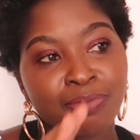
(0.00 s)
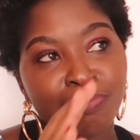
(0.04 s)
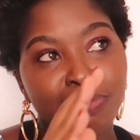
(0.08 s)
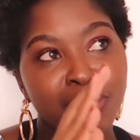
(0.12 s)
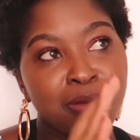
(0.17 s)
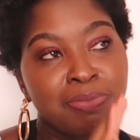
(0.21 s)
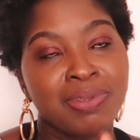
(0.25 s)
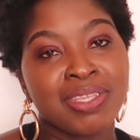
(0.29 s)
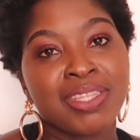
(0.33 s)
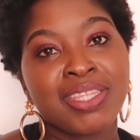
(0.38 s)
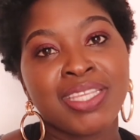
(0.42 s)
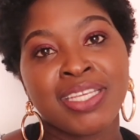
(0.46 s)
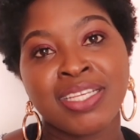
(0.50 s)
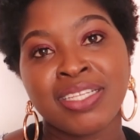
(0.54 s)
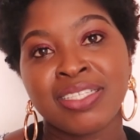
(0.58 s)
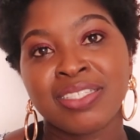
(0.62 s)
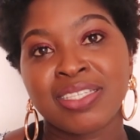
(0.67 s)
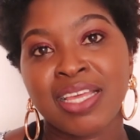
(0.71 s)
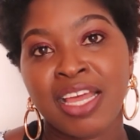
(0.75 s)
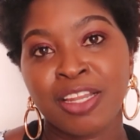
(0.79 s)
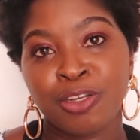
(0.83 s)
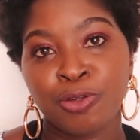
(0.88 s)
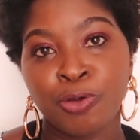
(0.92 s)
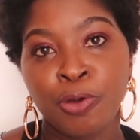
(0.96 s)
baby things
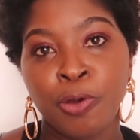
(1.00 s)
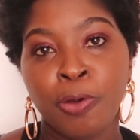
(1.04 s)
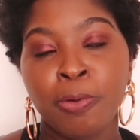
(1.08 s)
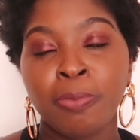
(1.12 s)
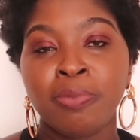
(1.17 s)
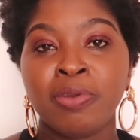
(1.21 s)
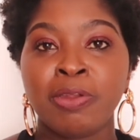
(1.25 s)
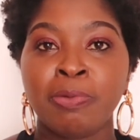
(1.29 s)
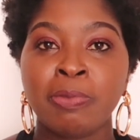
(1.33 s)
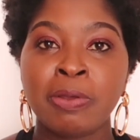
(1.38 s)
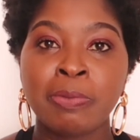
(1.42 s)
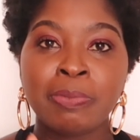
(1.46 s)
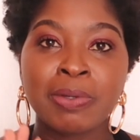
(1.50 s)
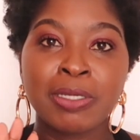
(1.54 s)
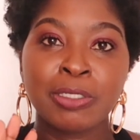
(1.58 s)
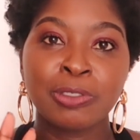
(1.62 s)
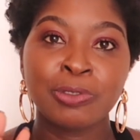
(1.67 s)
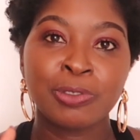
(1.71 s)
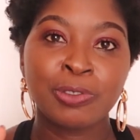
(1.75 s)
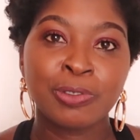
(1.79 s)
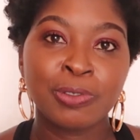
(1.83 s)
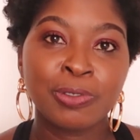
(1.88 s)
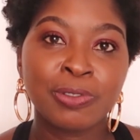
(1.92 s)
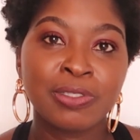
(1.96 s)
at home, remember
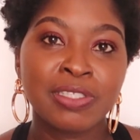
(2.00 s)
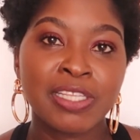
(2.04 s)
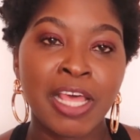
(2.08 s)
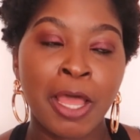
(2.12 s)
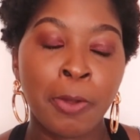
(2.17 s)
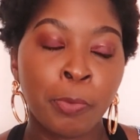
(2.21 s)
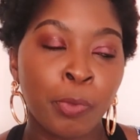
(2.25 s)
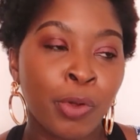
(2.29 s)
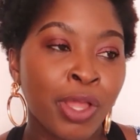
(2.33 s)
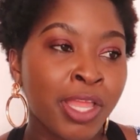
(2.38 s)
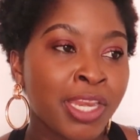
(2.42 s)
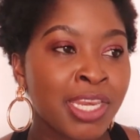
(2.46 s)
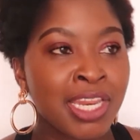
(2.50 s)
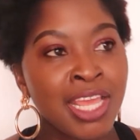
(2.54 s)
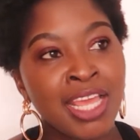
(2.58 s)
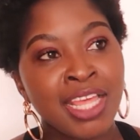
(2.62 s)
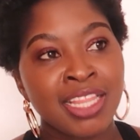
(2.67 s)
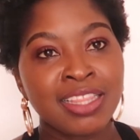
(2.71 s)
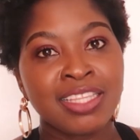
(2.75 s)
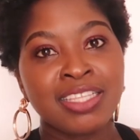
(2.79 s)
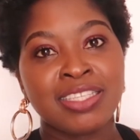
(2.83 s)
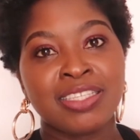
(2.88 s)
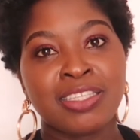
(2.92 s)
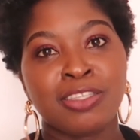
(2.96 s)
to show someone
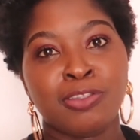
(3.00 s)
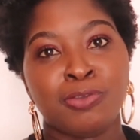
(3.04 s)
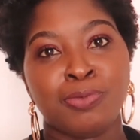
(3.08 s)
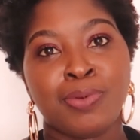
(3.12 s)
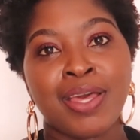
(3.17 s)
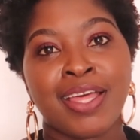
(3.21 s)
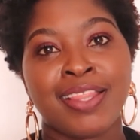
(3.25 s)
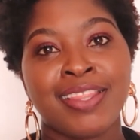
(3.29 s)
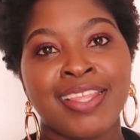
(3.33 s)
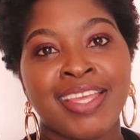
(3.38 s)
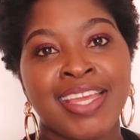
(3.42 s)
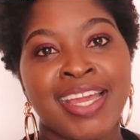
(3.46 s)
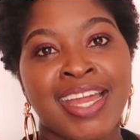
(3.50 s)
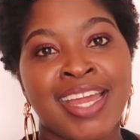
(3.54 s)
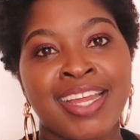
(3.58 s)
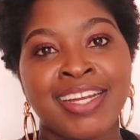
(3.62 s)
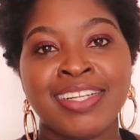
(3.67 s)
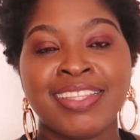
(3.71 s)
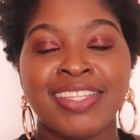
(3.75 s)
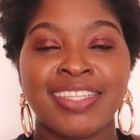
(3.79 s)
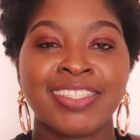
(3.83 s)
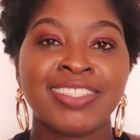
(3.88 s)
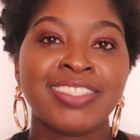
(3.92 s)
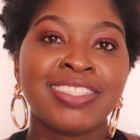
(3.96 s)
this is where they are,
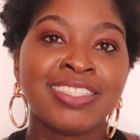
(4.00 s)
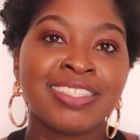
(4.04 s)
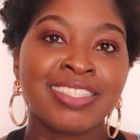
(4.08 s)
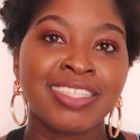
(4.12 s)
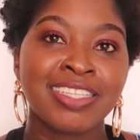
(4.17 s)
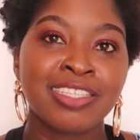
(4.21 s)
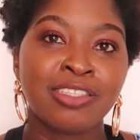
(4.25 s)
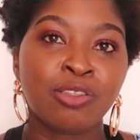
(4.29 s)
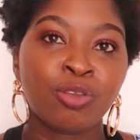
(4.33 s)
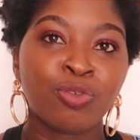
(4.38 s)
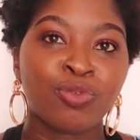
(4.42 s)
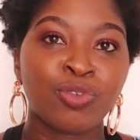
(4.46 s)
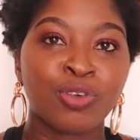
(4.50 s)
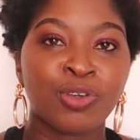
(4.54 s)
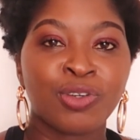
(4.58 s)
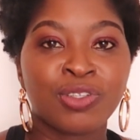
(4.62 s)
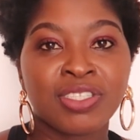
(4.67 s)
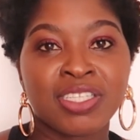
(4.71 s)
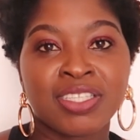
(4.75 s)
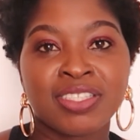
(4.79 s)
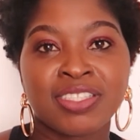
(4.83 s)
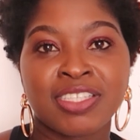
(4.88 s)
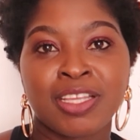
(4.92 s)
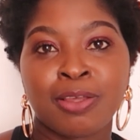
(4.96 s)
just in case you've
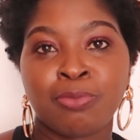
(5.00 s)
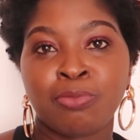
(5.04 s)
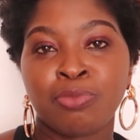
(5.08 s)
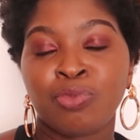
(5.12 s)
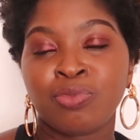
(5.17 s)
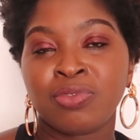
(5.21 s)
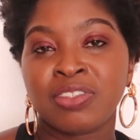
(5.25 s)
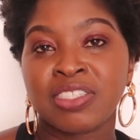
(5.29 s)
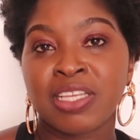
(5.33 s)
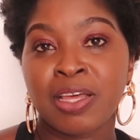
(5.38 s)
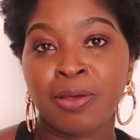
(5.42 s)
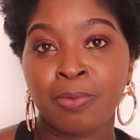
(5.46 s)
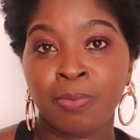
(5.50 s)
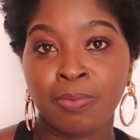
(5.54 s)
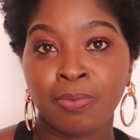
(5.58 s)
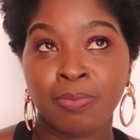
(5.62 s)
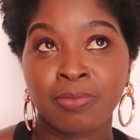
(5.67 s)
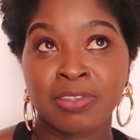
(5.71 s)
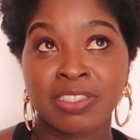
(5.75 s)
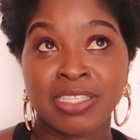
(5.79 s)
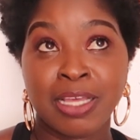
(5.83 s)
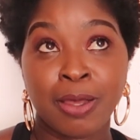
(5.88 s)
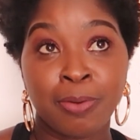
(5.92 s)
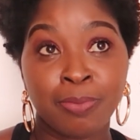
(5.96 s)
forgotten
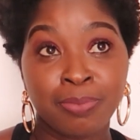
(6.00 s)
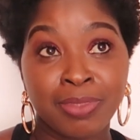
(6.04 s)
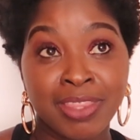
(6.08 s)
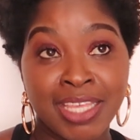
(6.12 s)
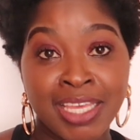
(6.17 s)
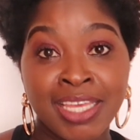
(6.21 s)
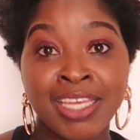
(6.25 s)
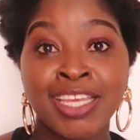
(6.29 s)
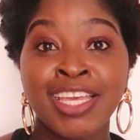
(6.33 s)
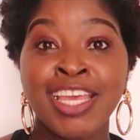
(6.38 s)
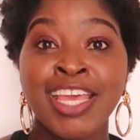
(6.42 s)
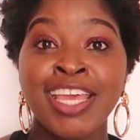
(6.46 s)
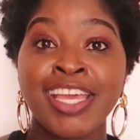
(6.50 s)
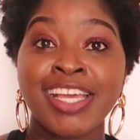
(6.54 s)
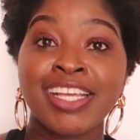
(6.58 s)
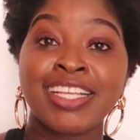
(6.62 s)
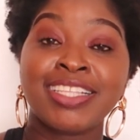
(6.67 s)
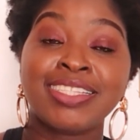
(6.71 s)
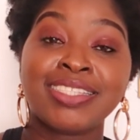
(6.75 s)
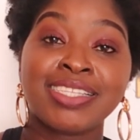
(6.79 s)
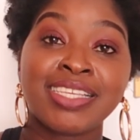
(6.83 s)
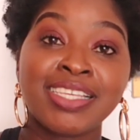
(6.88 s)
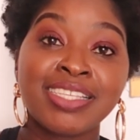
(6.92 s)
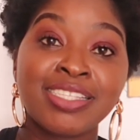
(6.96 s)
something.
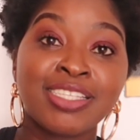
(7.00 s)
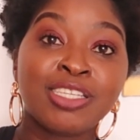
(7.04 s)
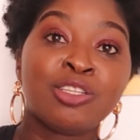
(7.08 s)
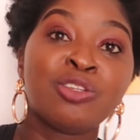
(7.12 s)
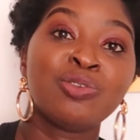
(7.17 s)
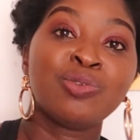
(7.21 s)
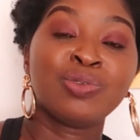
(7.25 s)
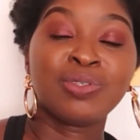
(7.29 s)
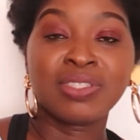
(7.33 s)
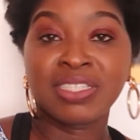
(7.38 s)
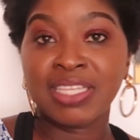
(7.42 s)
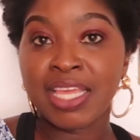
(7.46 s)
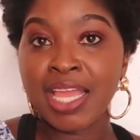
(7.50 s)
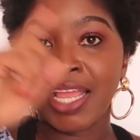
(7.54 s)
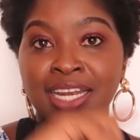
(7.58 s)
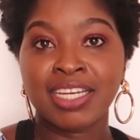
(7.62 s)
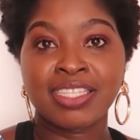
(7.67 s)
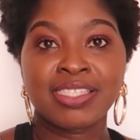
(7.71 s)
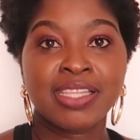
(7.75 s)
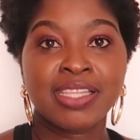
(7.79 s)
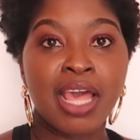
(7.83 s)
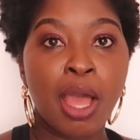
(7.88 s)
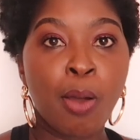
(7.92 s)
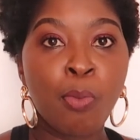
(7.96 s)
It's easy to
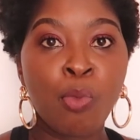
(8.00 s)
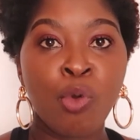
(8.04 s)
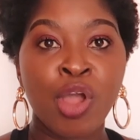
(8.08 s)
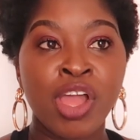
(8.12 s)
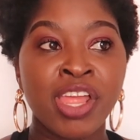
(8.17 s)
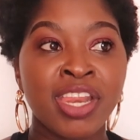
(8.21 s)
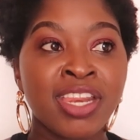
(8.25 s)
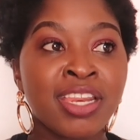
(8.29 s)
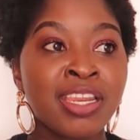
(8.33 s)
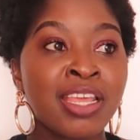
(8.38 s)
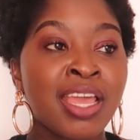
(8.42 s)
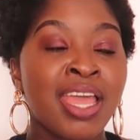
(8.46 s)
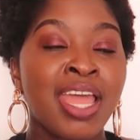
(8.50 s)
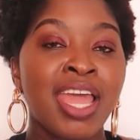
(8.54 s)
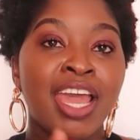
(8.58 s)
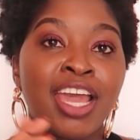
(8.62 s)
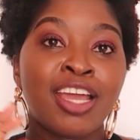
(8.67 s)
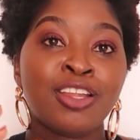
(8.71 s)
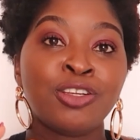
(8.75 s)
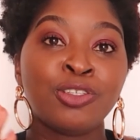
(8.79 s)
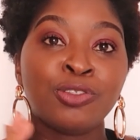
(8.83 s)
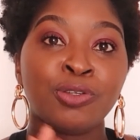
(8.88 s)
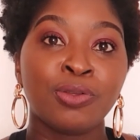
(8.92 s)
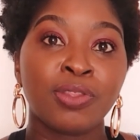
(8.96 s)
send someone
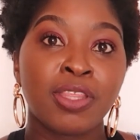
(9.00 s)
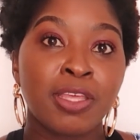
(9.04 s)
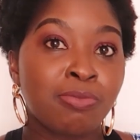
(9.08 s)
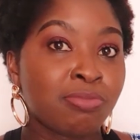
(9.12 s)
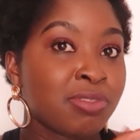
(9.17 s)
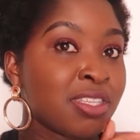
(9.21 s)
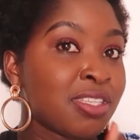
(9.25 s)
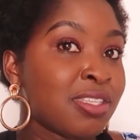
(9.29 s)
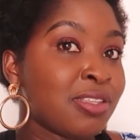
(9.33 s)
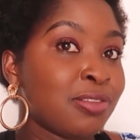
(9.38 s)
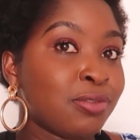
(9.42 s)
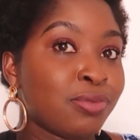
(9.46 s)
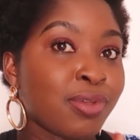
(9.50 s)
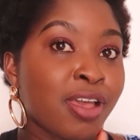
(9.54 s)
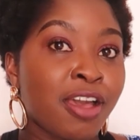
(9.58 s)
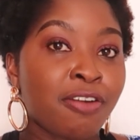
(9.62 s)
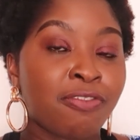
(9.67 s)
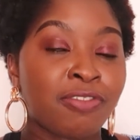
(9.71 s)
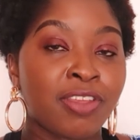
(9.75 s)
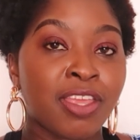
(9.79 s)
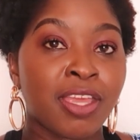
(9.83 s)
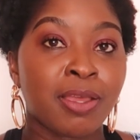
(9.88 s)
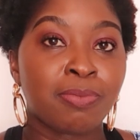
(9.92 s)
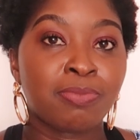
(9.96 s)
and show them this is where
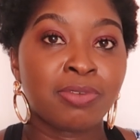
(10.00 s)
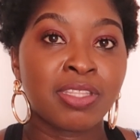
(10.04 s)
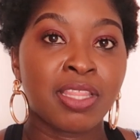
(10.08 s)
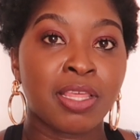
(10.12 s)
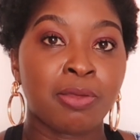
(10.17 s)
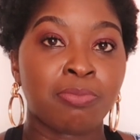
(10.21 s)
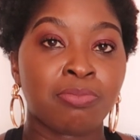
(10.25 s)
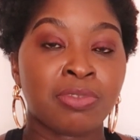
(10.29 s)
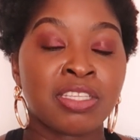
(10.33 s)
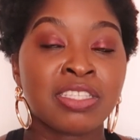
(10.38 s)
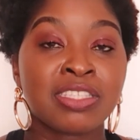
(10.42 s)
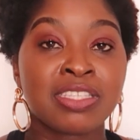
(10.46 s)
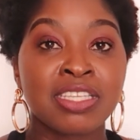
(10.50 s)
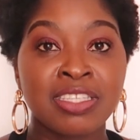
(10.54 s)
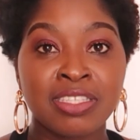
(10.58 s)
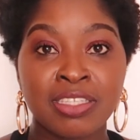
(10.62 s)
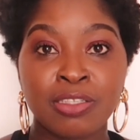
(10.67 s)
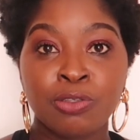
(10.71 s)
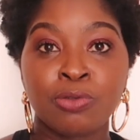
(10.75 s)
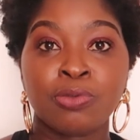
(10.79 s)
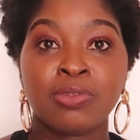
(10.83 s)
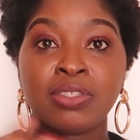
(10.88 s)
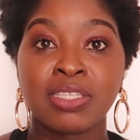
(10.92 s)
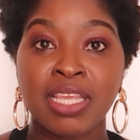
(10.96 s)
I've kept them. It's easy
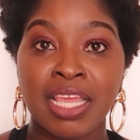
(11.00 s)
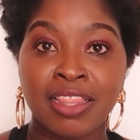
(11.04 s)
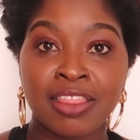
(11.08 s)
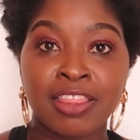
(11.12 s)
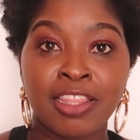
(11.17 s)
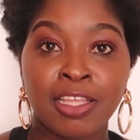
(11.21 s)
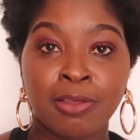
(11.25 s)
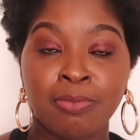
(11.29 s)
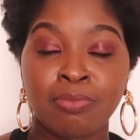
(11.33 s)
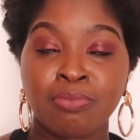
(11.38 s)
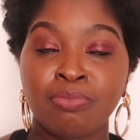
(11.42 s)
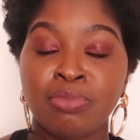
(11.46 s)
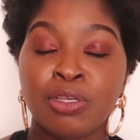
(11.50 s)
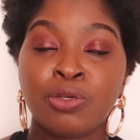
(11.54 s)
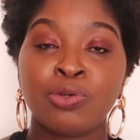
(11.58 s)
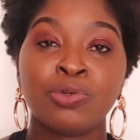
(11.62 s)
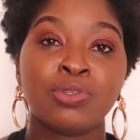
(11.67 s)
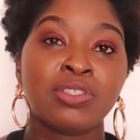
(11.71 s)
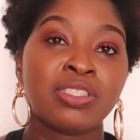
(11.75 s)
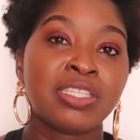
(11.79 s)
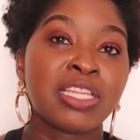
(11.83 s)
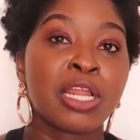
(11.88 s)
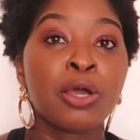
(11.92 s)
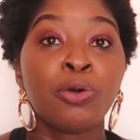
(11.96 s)
to send them
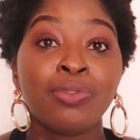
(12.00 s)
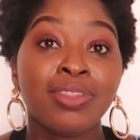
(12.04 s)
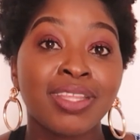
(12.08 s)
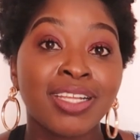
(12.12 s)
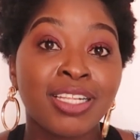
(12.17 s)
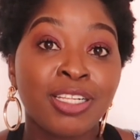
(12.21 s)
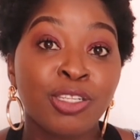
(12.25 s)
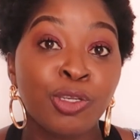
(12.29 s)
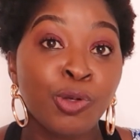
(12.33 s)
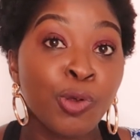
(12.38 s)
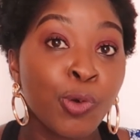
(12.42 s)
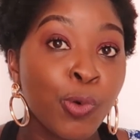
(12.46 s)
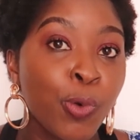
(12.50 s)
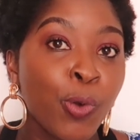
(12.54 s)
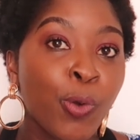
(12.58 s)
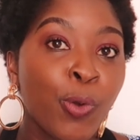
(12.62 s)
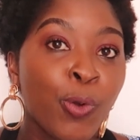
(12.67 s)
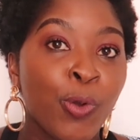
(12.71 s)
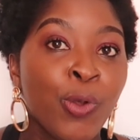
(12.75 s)
because now they'll know.